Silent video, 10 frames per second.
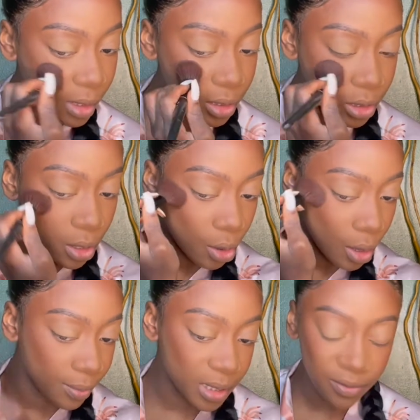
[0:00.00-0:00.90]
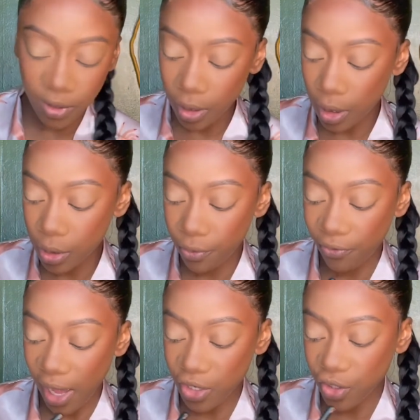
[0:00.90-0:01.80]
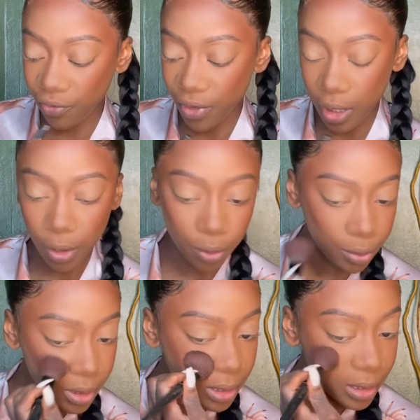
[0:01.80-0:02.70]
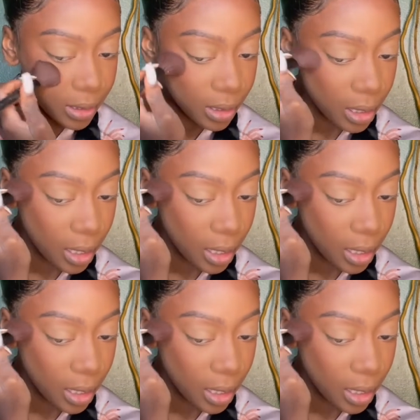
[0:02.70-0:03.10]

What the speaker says: So I'm definitely gonna do fashion videos.